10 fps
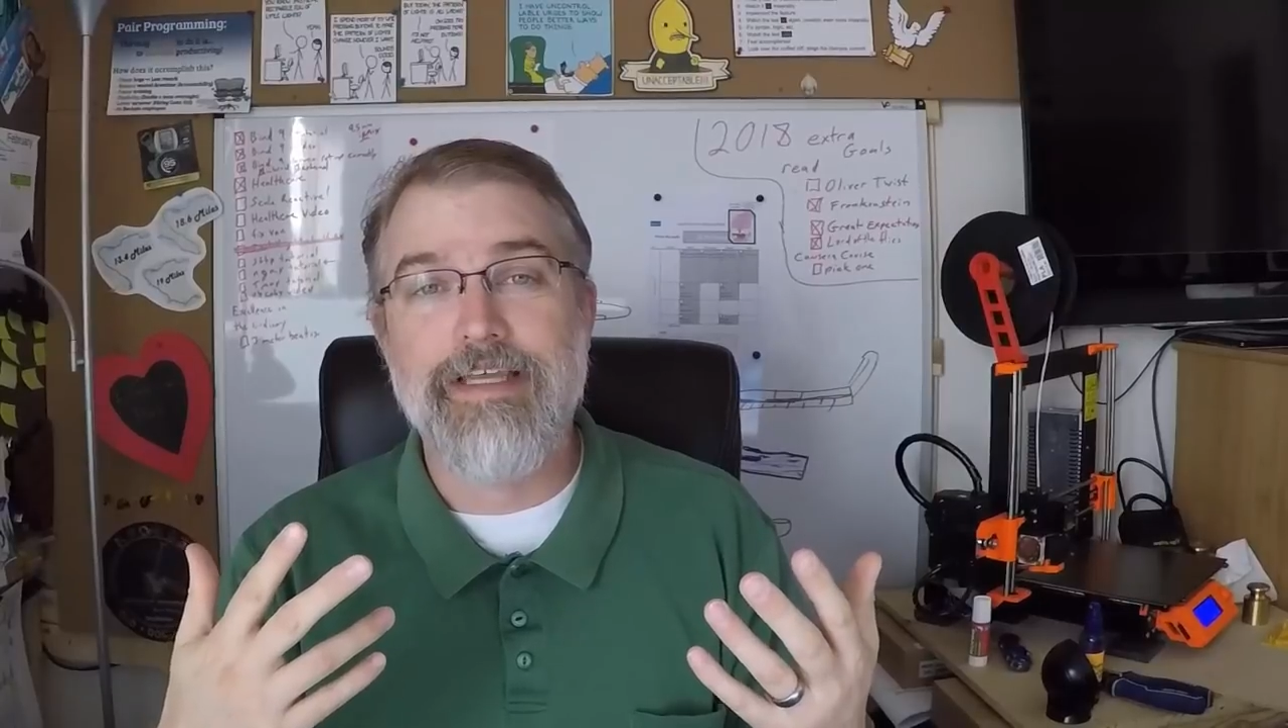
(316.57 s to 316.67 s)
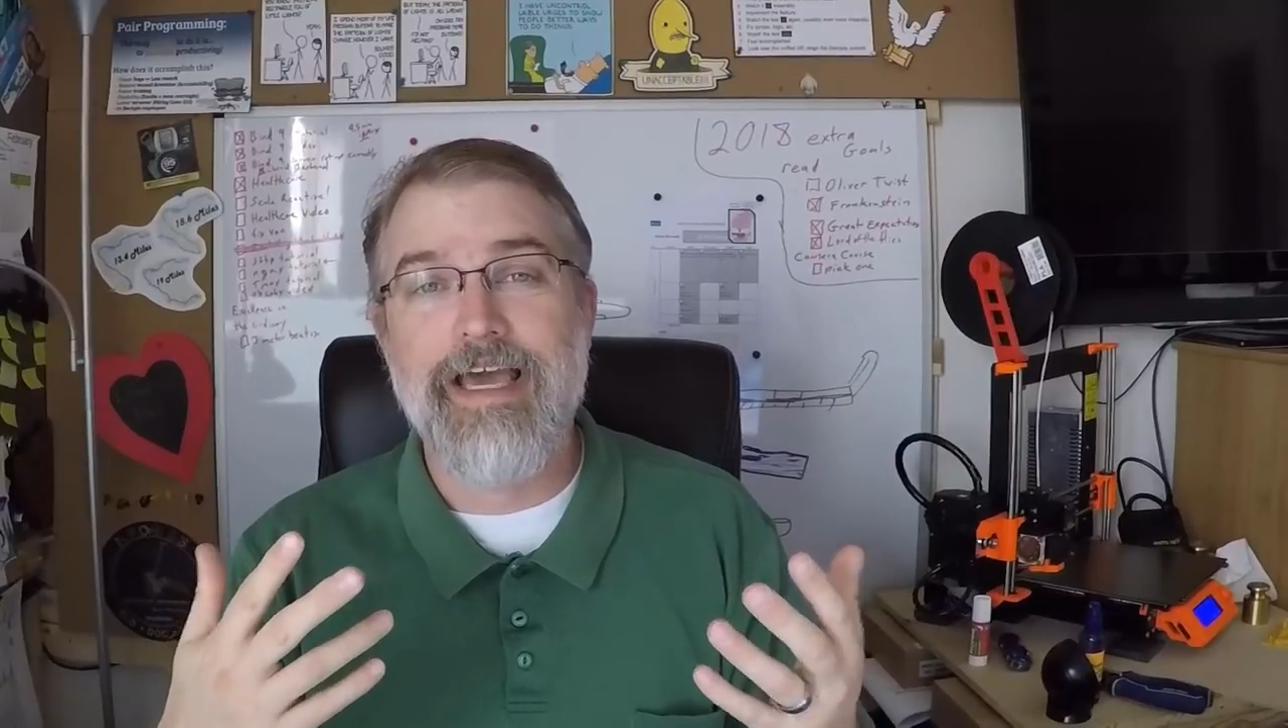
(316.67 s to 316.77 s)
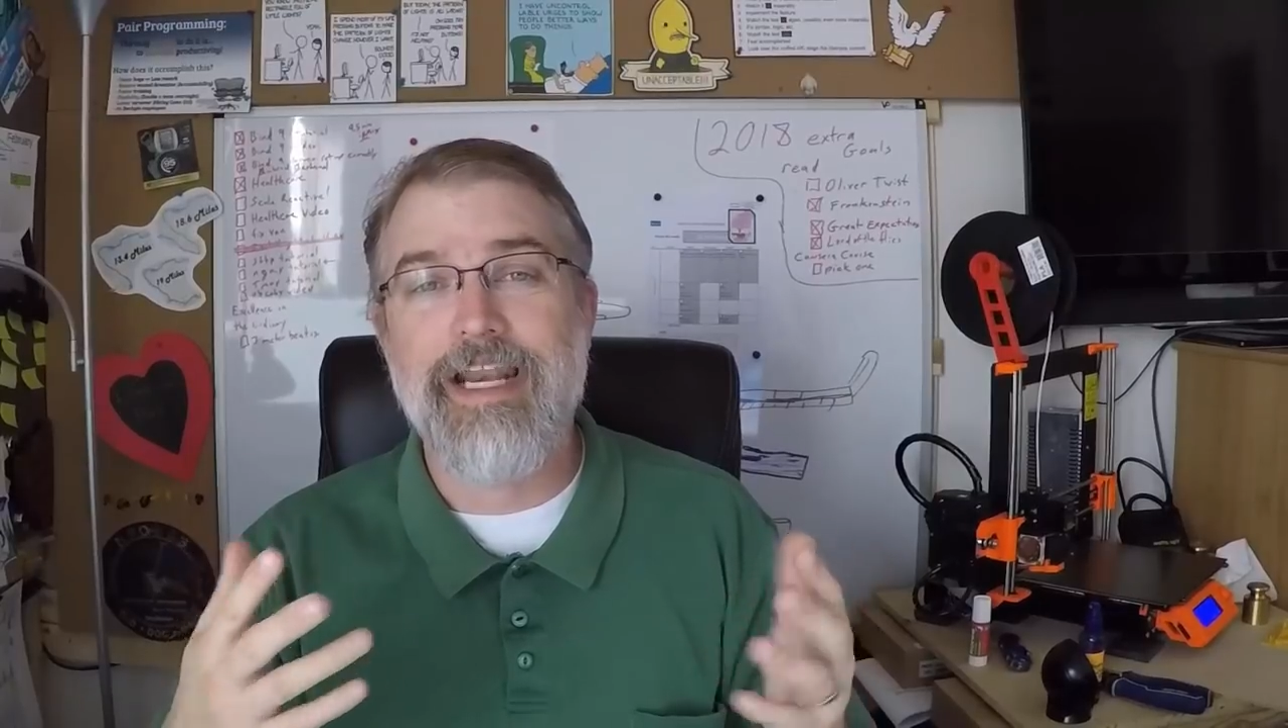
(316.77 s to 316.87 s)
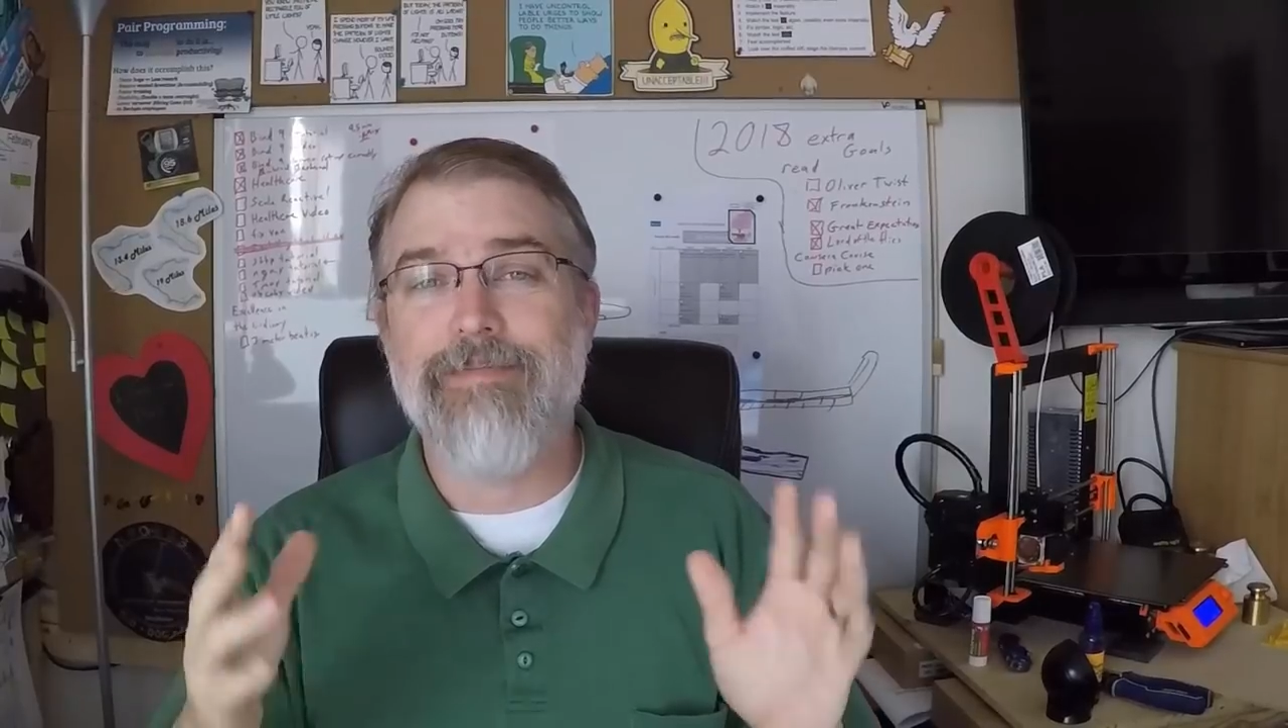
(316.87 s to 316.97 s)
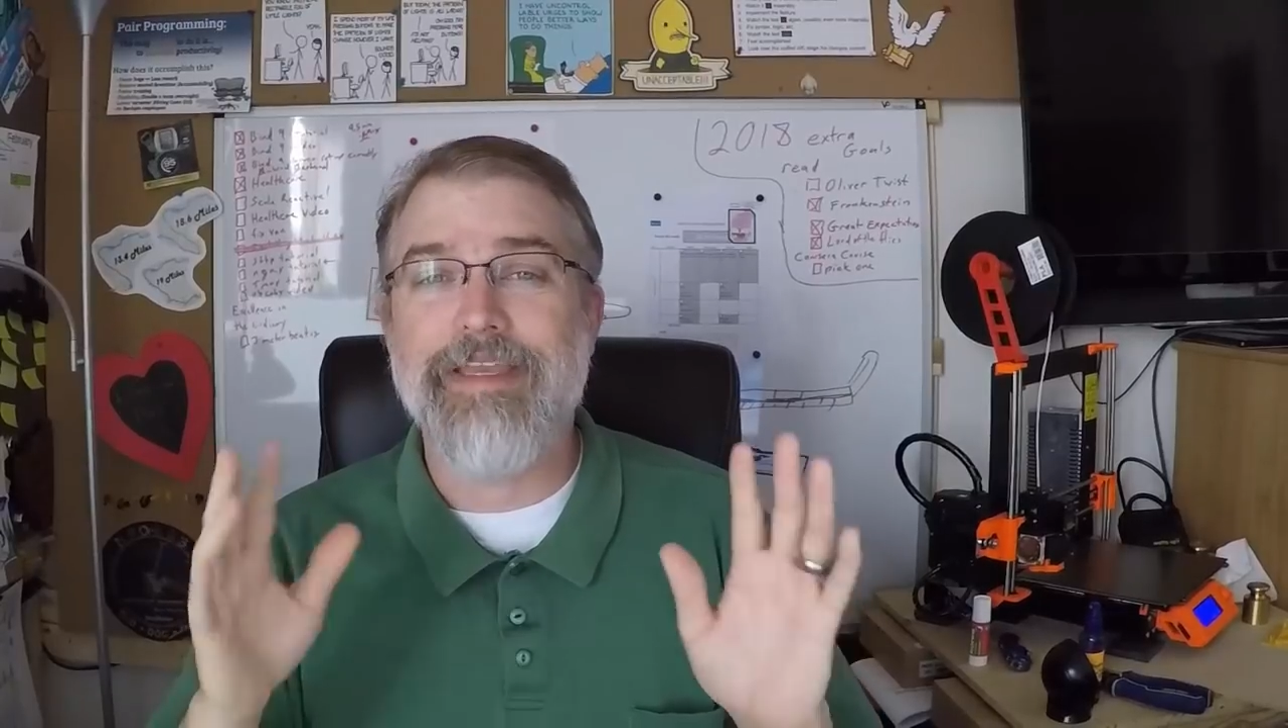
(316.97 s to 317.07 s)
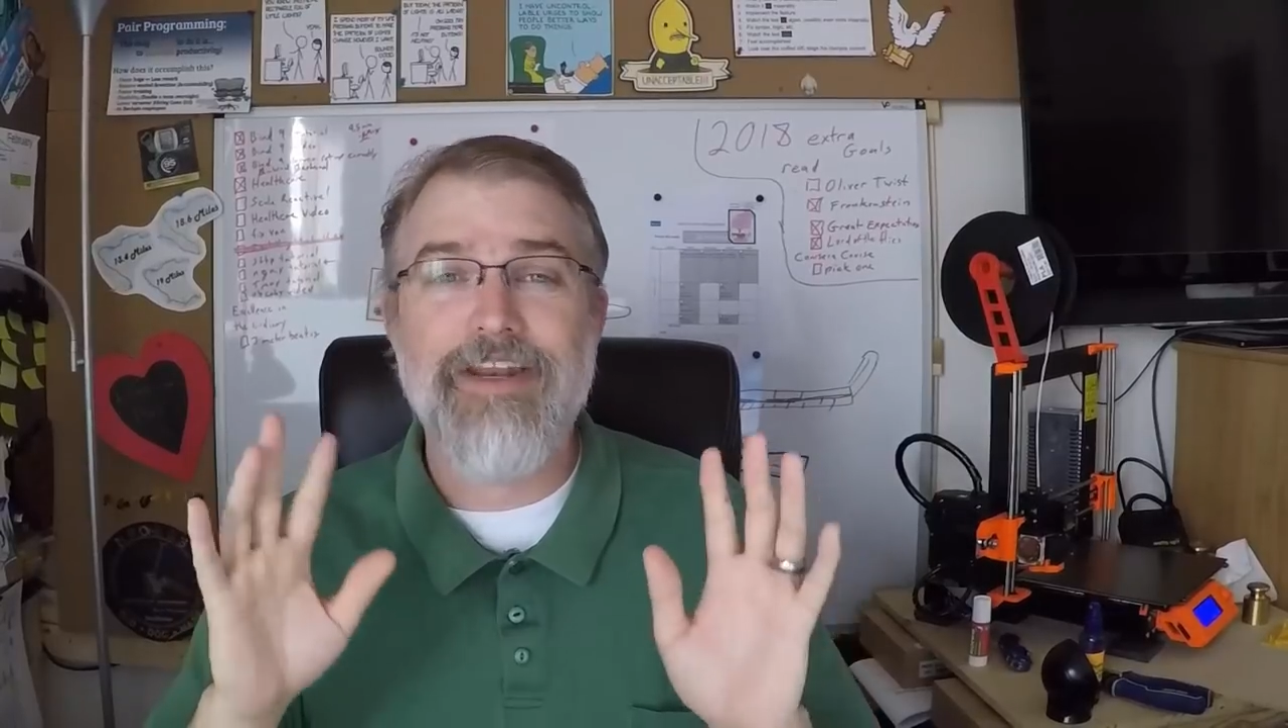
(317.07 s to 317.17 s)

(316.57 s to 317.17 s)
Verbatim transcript: at a beginner